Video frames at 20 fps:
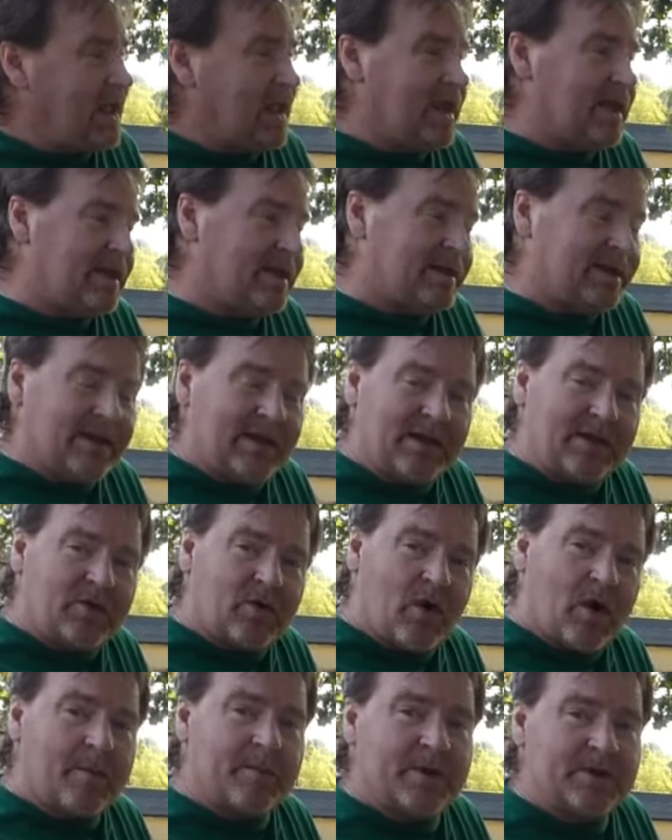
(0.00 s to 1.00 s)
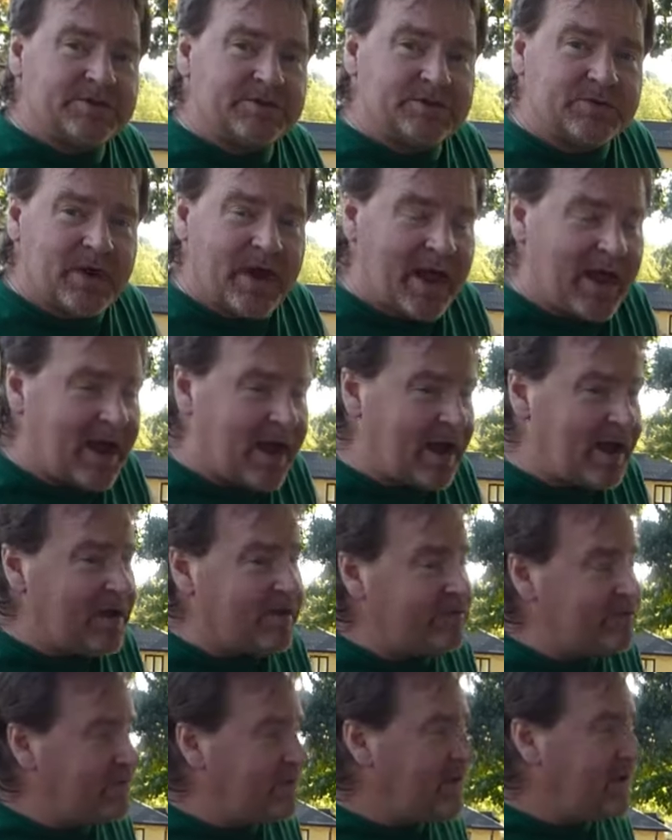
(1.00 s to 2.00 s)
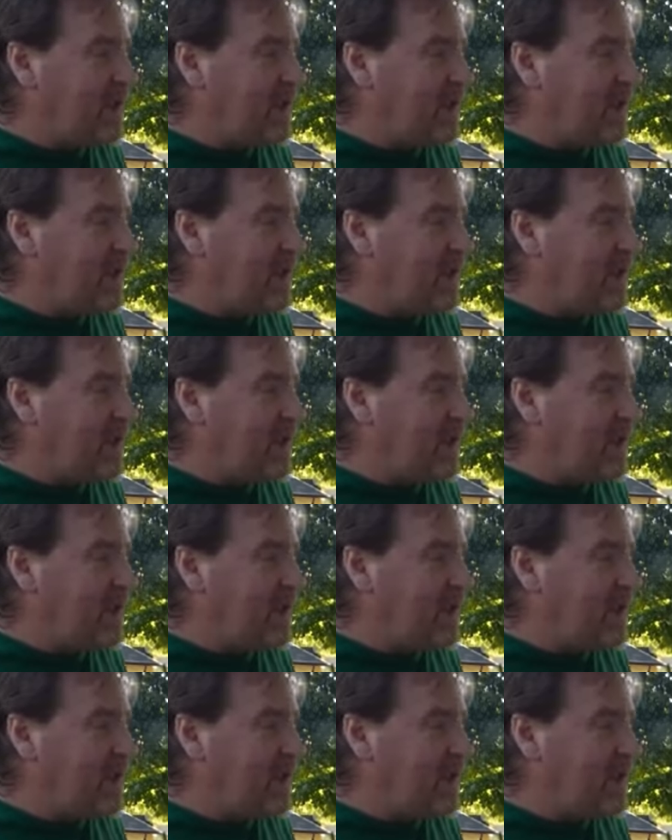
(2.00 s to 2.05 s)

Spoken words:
And any comments you have,